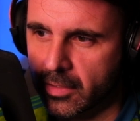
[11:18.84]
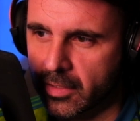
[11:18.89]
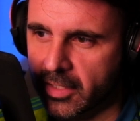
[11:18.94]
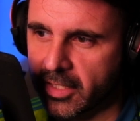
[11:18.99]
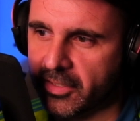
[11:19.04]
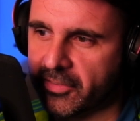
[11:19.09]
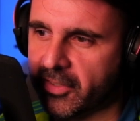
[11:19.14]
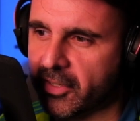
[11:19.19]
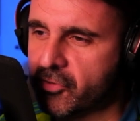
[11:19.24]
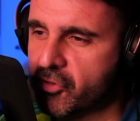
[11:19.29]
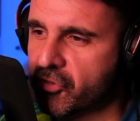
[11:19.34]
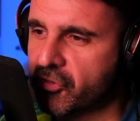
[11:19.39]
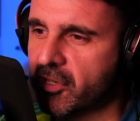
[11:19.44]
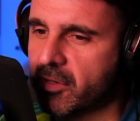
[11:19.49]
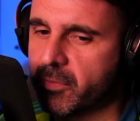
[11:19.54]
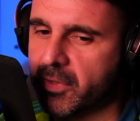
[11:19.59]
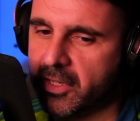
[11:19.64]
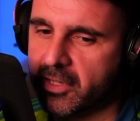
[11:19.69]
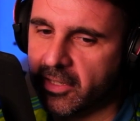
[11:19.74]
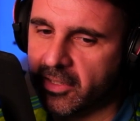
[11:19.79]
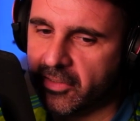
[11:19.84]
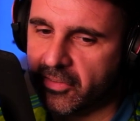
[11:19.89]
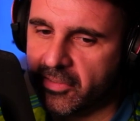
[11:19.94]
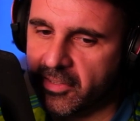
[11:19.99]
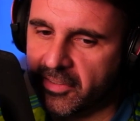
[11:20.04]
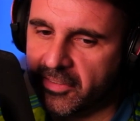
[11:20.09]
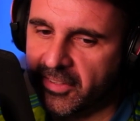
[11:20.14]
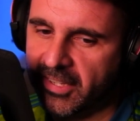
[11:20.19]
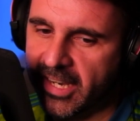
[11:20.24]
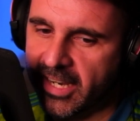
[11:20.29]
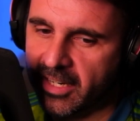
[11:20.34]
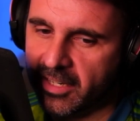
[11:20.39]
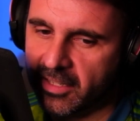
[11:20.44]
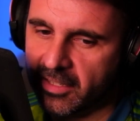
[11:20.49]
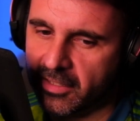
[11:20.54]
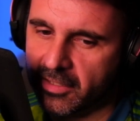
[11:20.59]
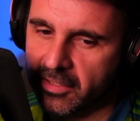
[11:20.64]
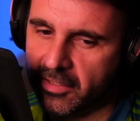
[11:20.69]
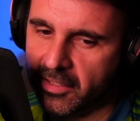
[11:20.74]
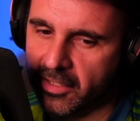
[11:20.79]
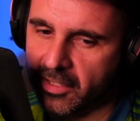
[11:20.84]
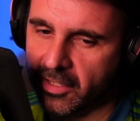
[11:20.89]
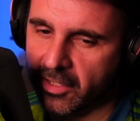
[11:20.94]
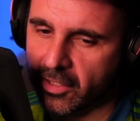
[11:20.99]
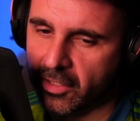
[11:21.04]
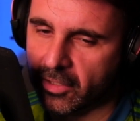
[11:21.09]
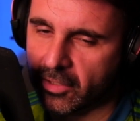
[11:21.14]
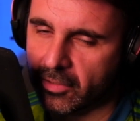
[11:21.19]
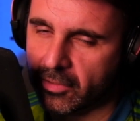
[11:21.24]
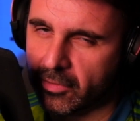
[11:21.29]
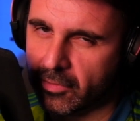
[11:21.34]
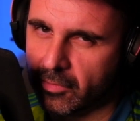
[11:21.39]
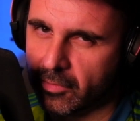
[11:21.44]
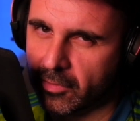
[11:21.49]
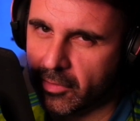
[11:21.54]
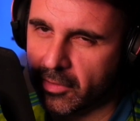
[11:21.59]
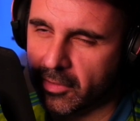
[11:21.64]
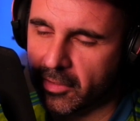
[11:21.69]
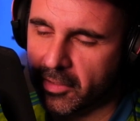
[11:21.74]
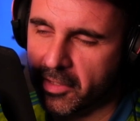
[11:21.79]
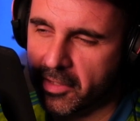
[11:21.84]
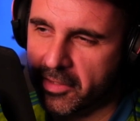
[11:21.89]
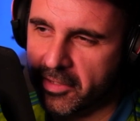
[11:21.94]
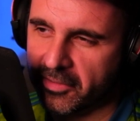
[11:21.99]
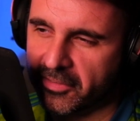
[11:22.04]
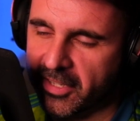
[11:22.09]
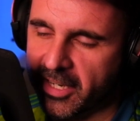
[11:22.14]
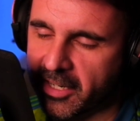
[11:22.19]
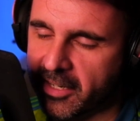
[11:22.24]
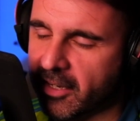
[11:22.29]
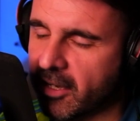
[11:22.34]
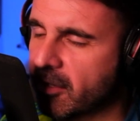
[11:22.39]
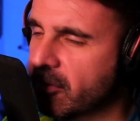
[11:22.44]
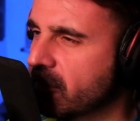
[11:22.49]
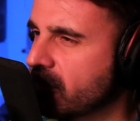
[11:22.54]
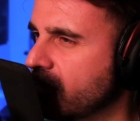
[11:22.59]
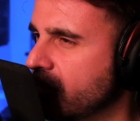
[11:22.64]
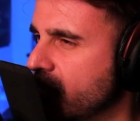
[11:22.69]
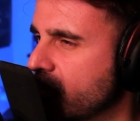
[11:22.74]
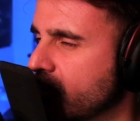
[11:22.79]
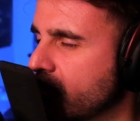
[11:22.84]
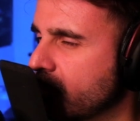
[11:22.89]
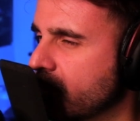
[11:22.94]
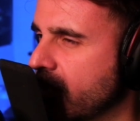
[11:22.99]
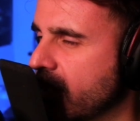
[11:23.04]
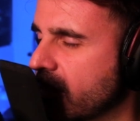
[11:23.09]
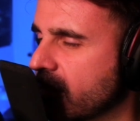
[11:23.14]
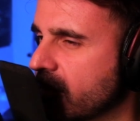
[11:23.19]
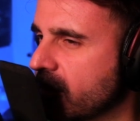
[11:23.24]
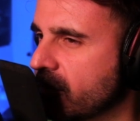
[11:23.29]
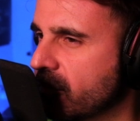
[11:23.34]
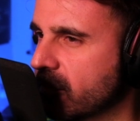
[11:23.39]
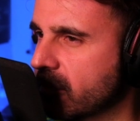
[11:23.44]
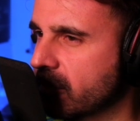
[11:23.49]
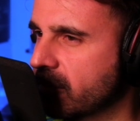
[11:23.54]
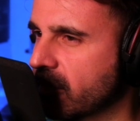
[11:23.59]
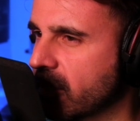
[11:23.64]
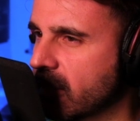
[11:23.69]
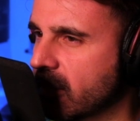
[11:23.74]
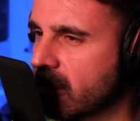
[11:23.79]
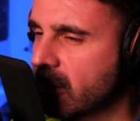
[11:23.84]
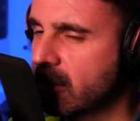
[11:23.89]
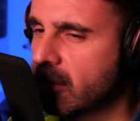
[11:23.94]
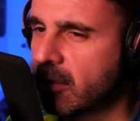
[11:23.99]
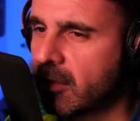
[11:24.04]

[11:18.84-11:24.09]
it's interesting because the tech, you know, the tech has, you know, eras of uh